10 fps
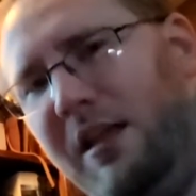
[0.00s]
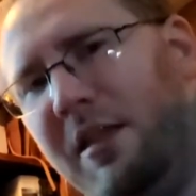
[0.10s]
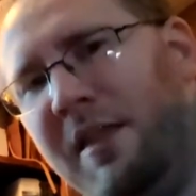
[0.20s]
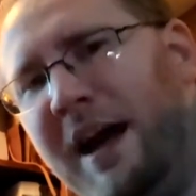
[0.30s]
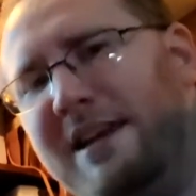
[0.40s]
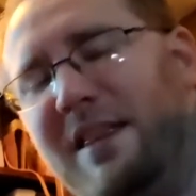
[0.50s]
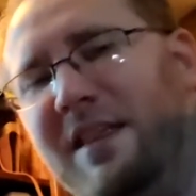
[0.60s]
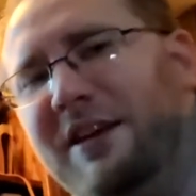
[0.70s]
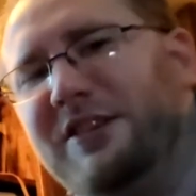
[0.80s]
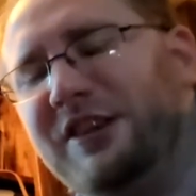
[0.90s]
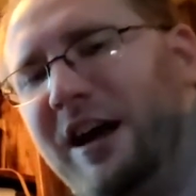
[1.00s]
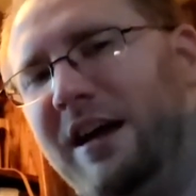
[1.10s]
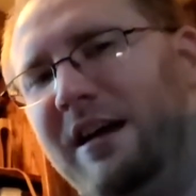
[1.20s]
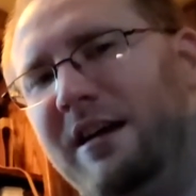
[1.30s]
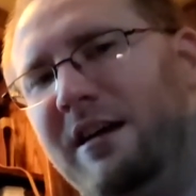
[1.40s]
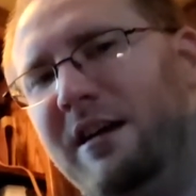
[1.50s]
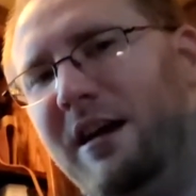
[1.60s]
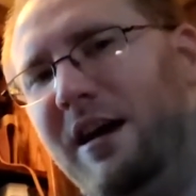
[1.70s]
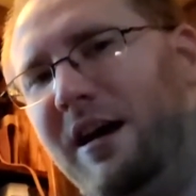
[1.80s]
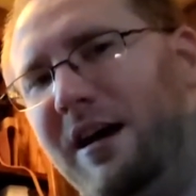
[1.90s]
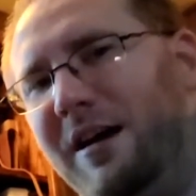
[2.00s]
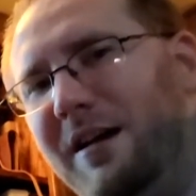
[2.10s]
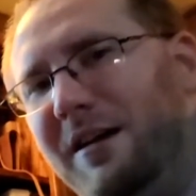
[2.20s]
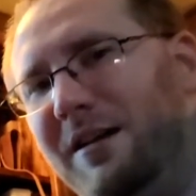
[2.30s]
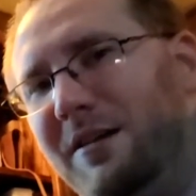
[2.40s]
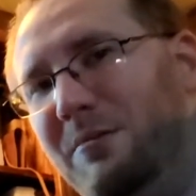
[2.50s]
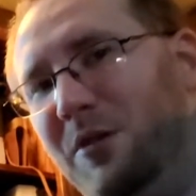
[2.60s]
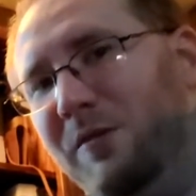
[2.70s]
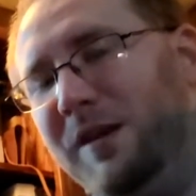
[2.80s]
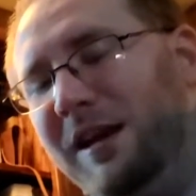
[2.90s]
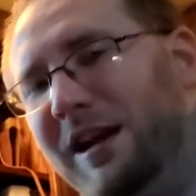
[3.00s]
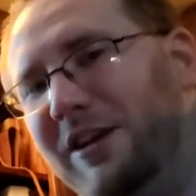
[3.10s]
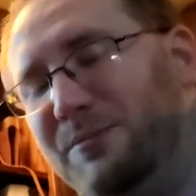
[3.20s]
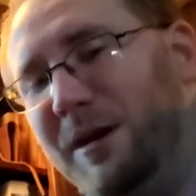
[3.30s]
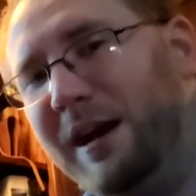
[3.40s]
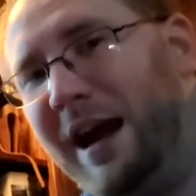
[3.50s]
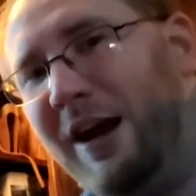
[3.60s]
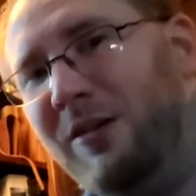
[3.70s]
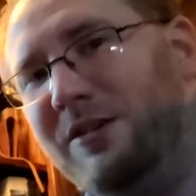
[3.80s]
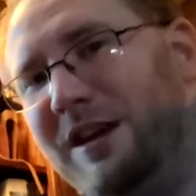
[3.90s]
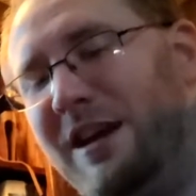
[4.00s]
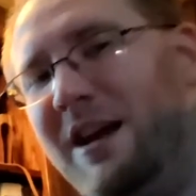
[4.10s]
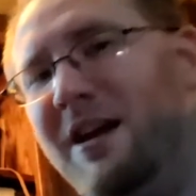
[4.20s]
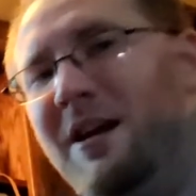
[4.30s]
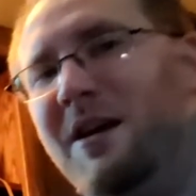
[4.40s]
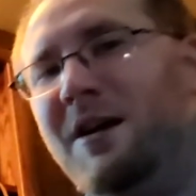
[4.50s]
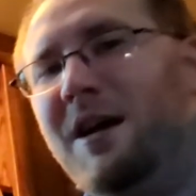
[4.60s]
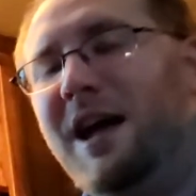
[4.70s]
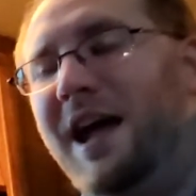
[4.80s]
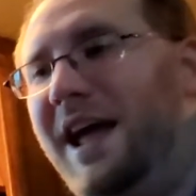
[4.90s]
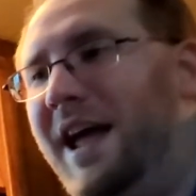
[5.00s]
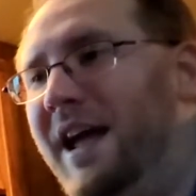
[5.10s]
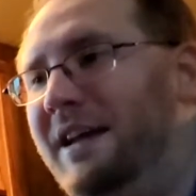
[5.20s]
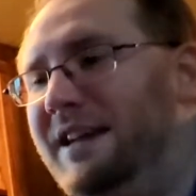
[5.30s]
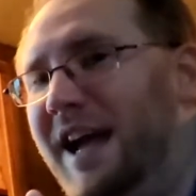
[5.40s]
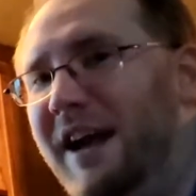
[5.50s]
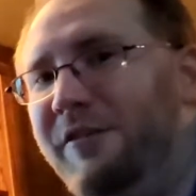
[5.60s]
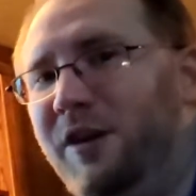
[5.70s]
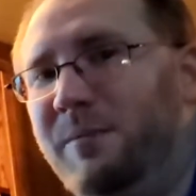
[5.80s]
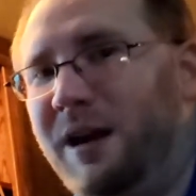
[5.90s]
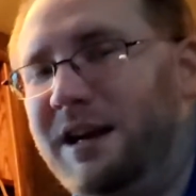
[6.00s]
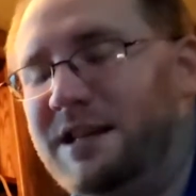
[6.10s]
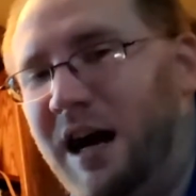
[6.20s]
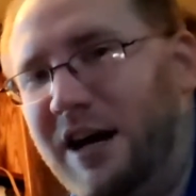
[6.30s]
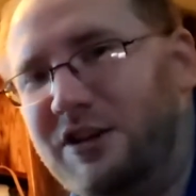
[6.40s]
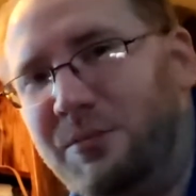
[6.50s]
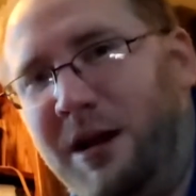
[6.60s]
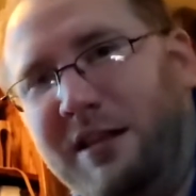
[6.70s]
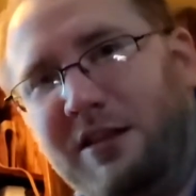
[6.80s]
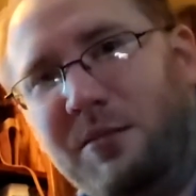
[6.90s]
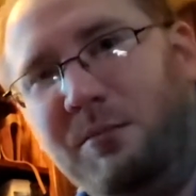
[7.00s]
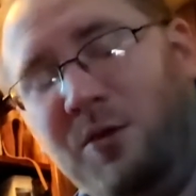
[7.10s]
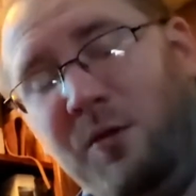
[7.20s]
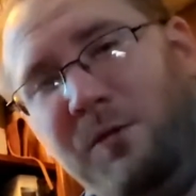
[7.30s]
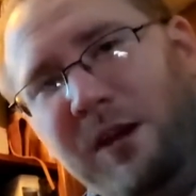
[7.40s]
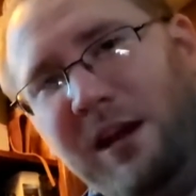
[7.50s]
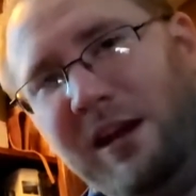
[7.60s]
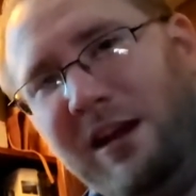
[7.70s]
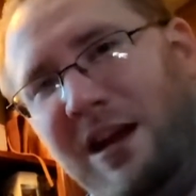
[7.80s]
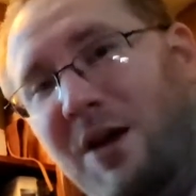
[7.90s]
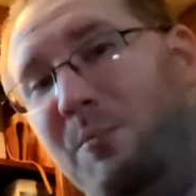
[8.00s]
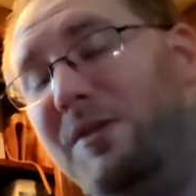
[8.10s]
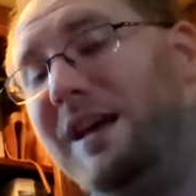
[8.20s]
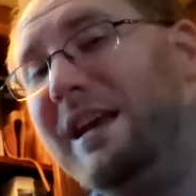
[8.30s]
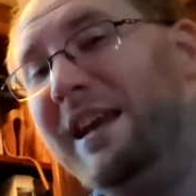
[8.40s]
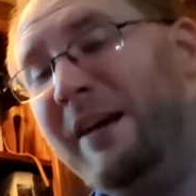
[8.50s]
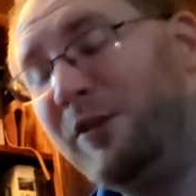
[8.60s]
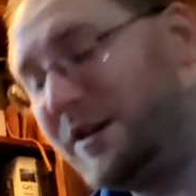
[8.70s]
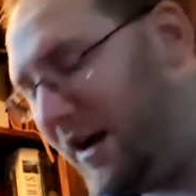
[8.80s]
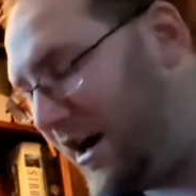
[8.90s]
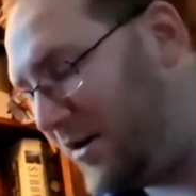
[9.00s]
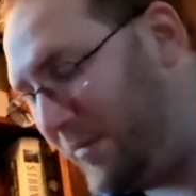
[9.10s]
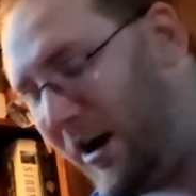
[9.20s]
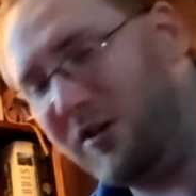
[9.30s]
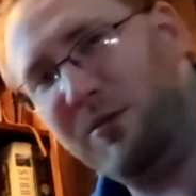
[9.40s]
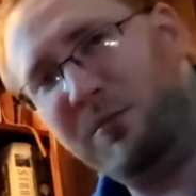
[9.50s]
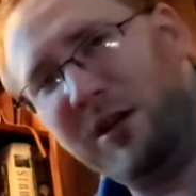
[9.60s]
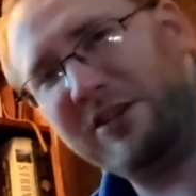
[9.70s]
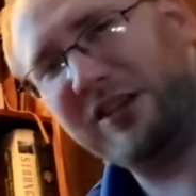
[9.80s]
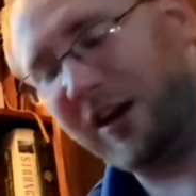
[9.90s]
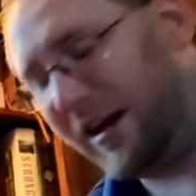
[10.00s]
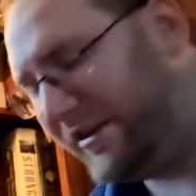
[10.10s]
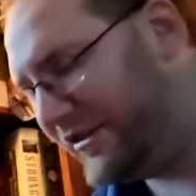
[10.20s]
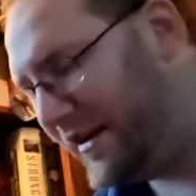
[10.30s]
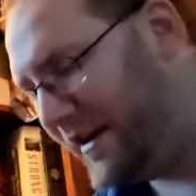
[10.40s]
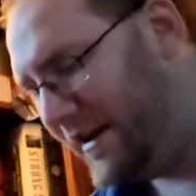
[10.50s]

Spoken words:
that this uh, movie has been out, and everybody talks about the movie, but they never talk about the book series.